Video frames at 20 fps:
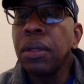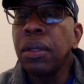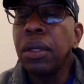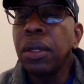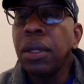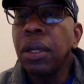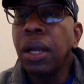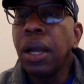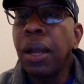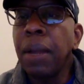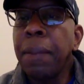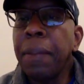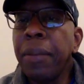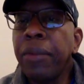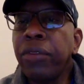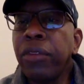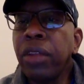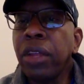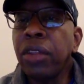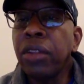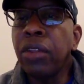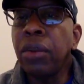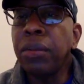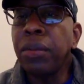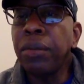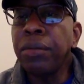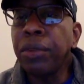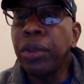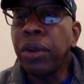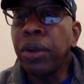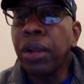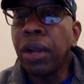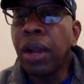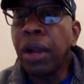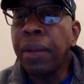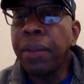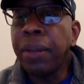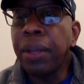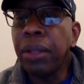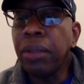I'm missing a number of your
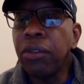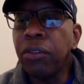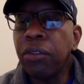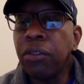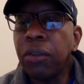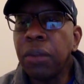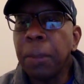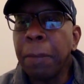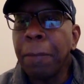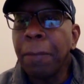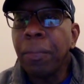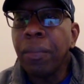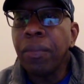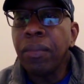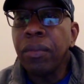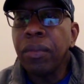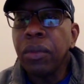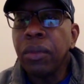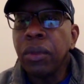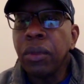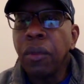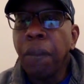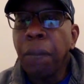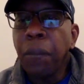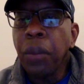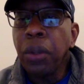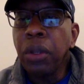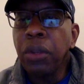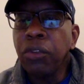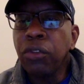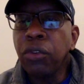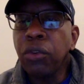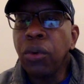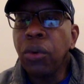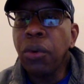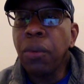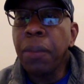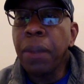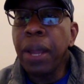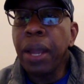comments. Well, let's scroll
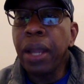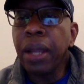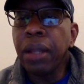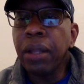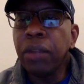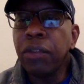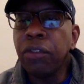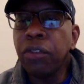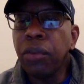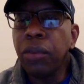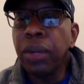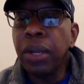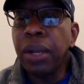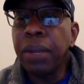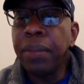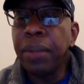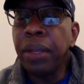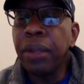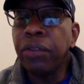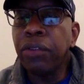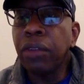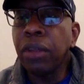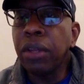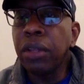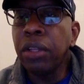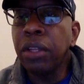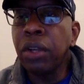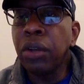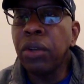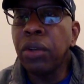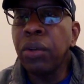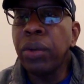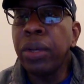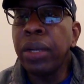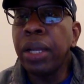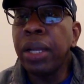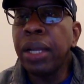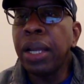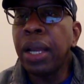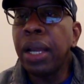back and see what I missed. The only one I
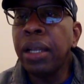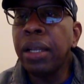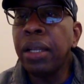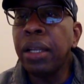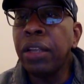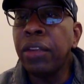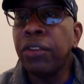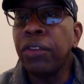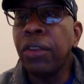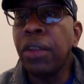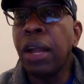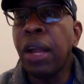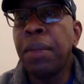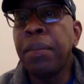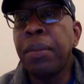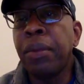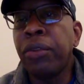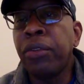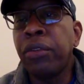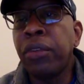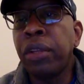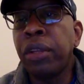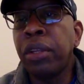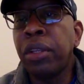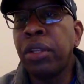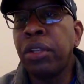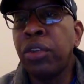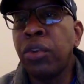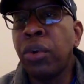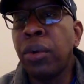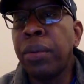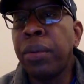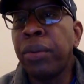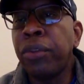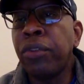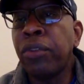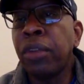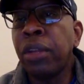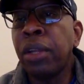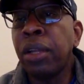got is you are
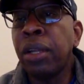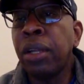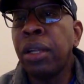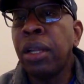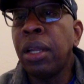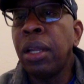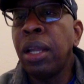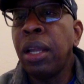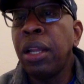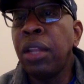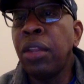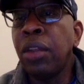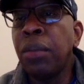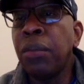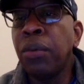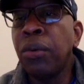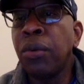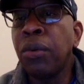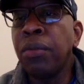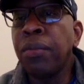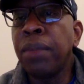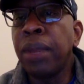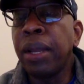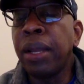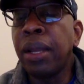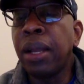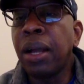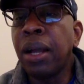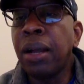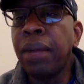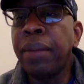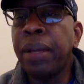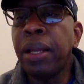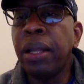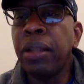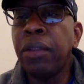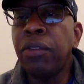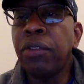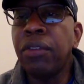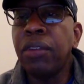missing a number of my
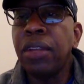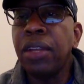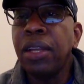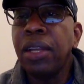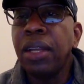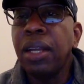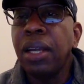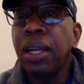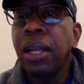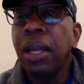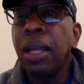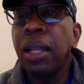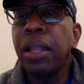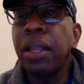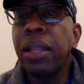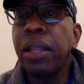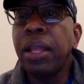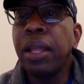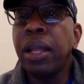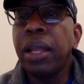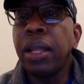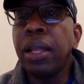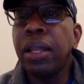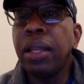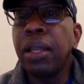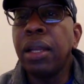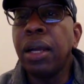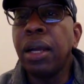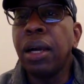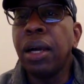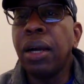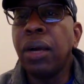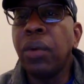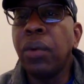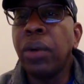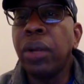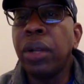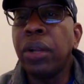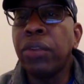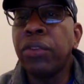comments. And then what
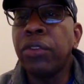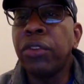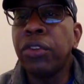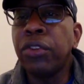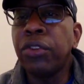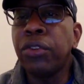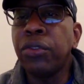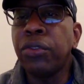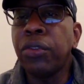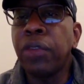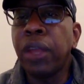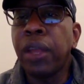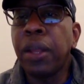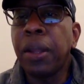else did you say?